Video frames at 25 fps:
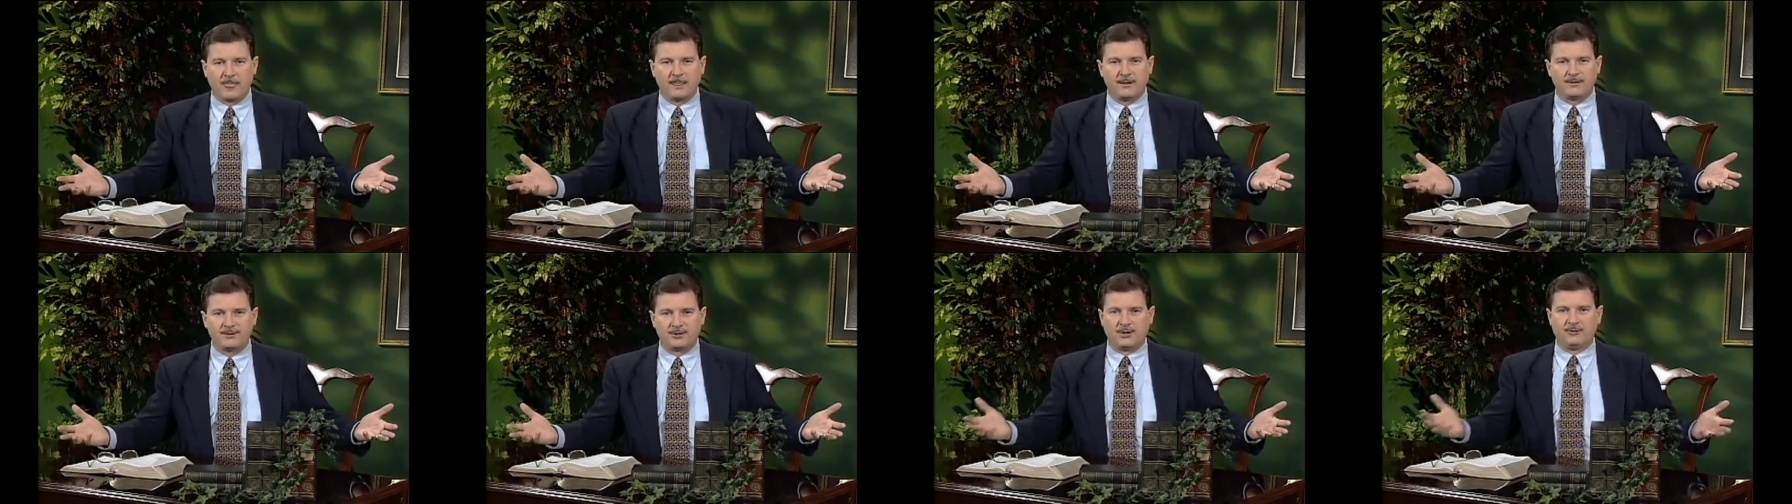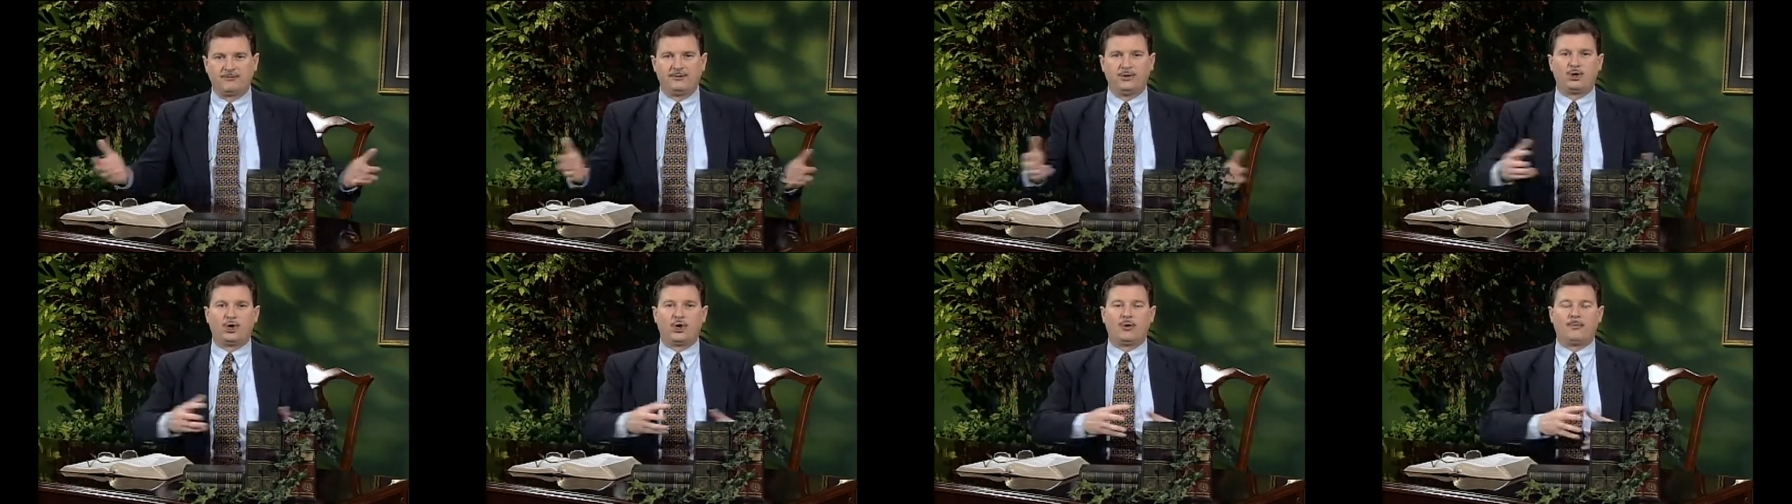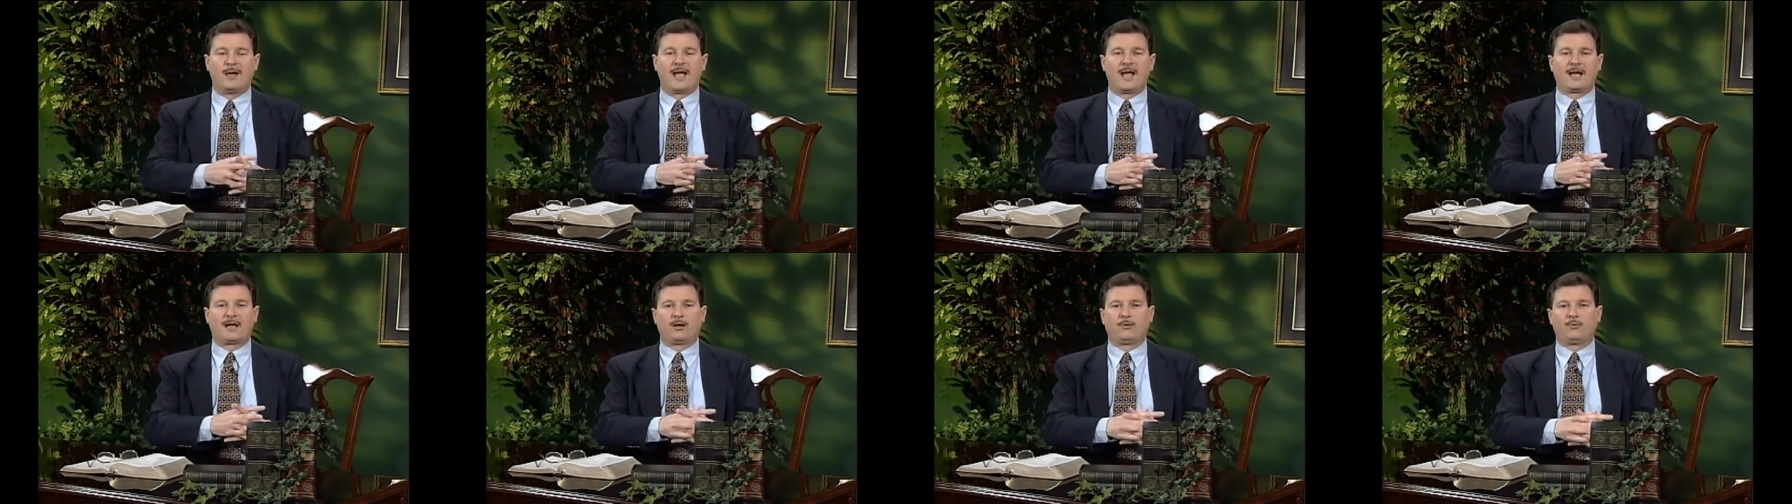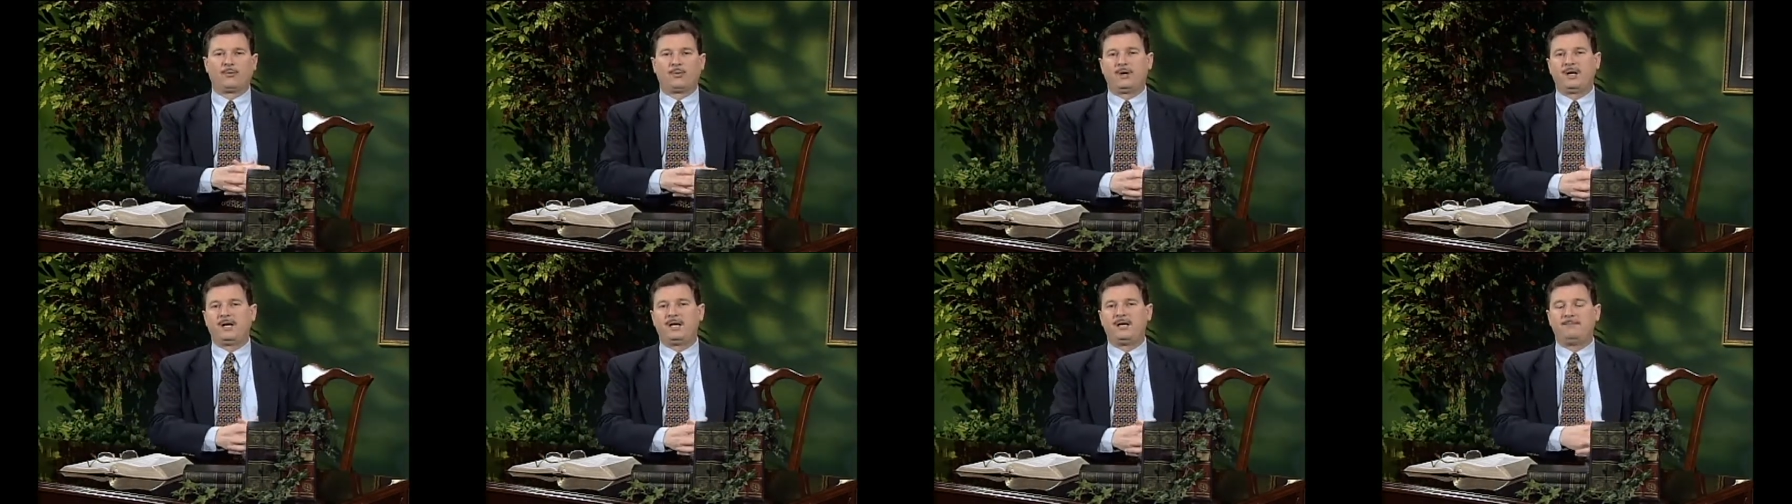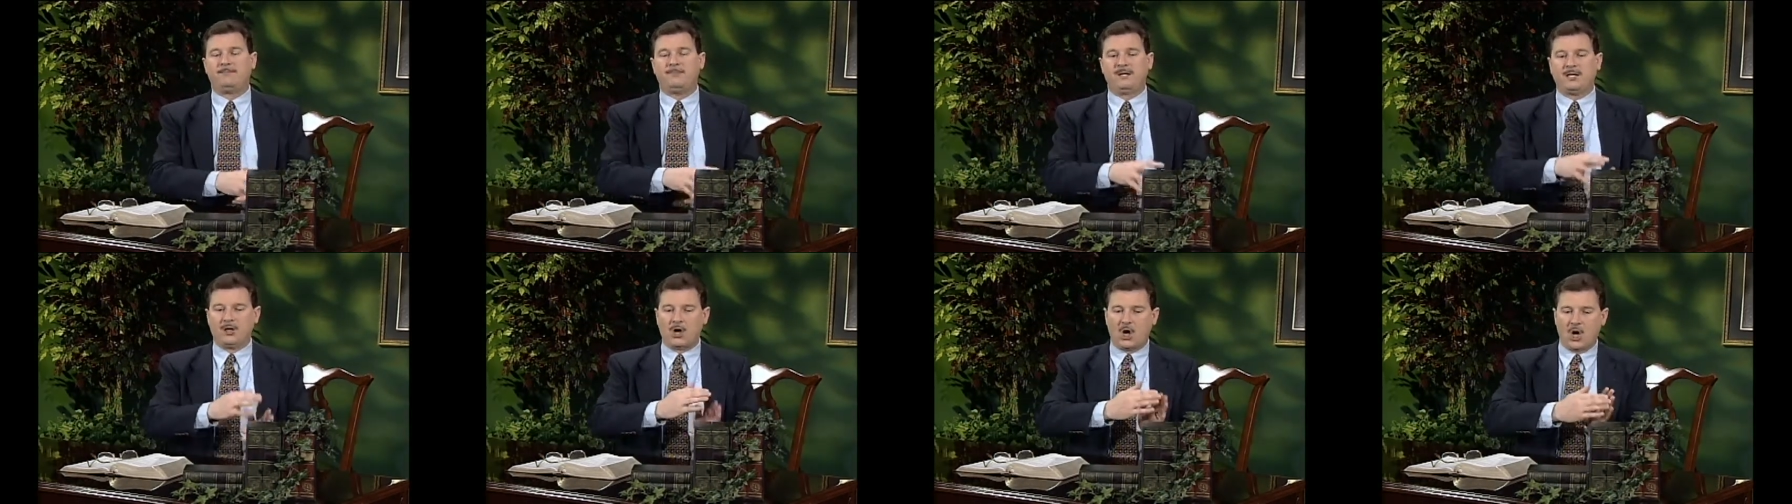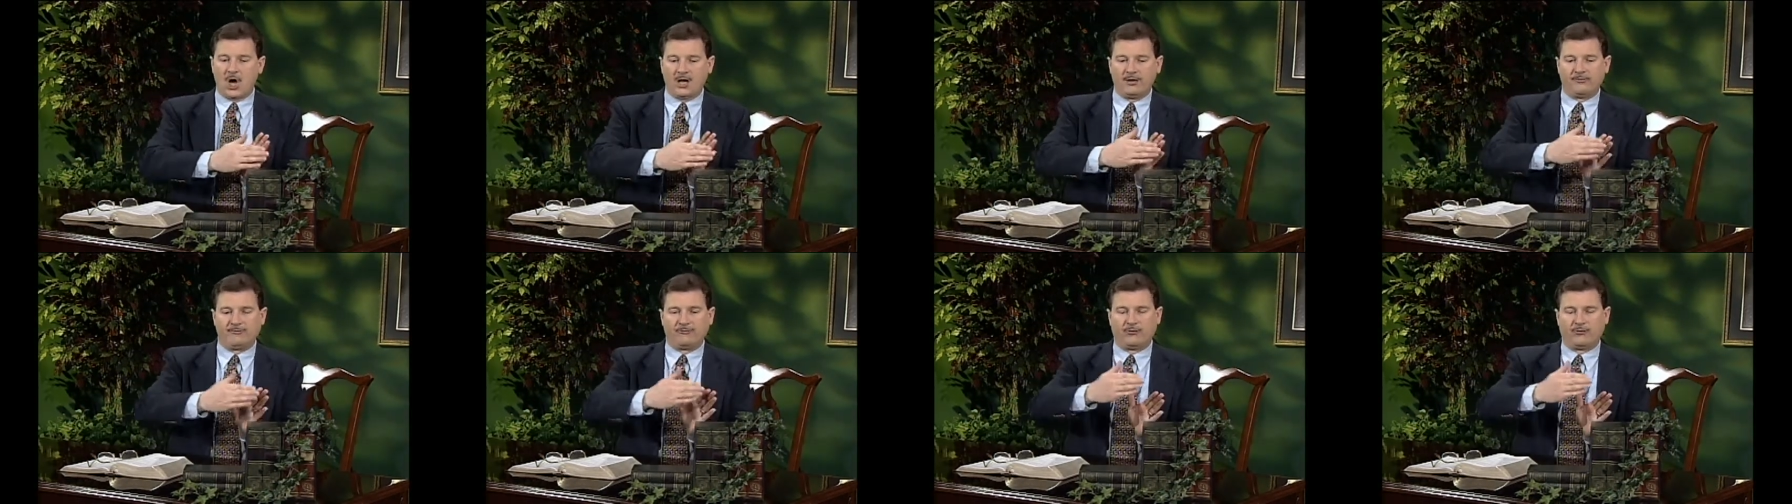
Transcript: So if you go back and read beyond